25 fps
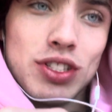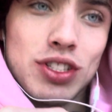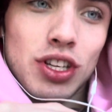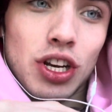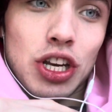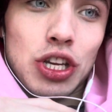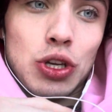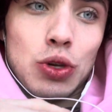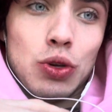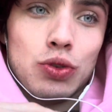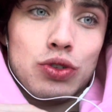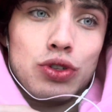on
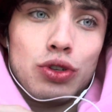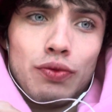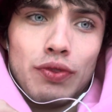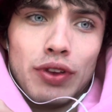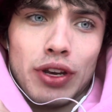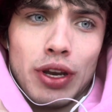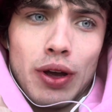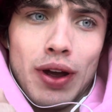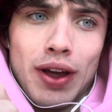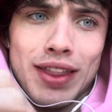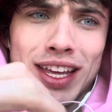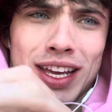a YouTube
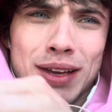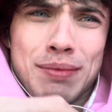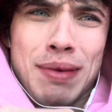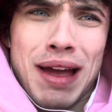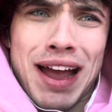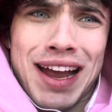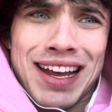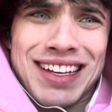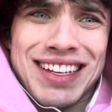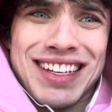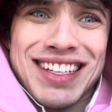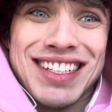video, I think
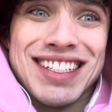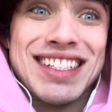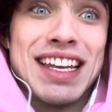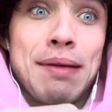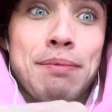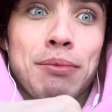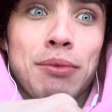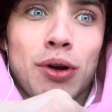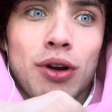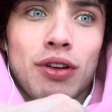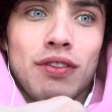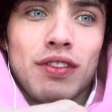back in
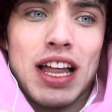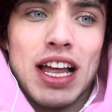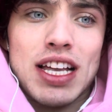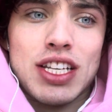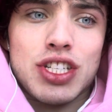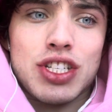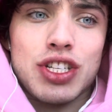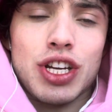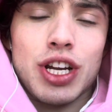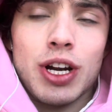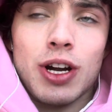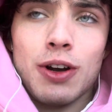December of
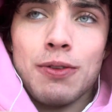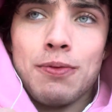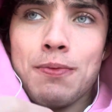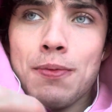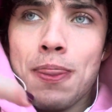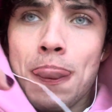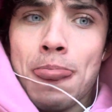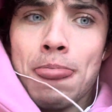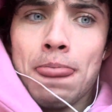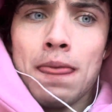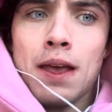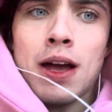last year,
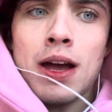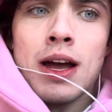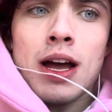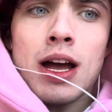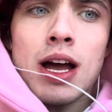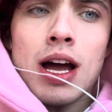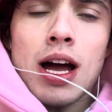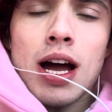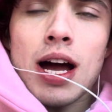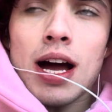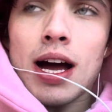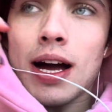
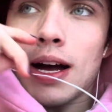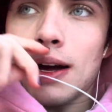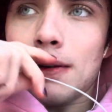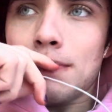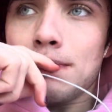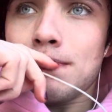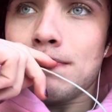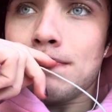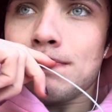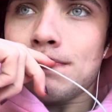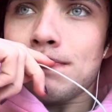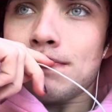
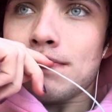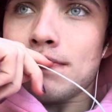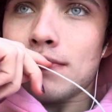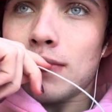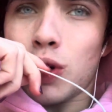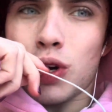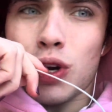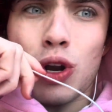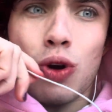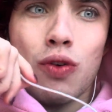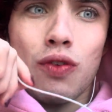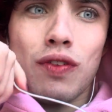or
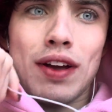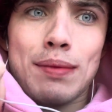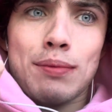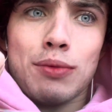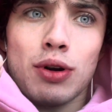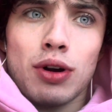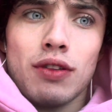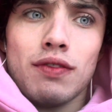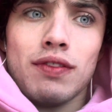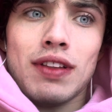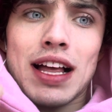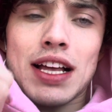
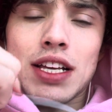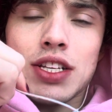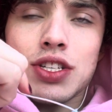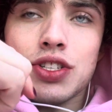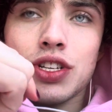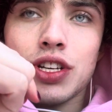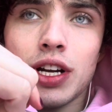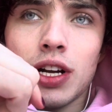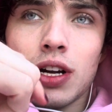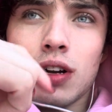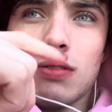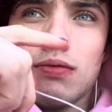November of last
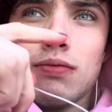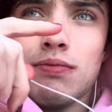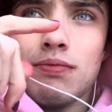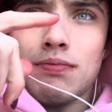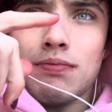year.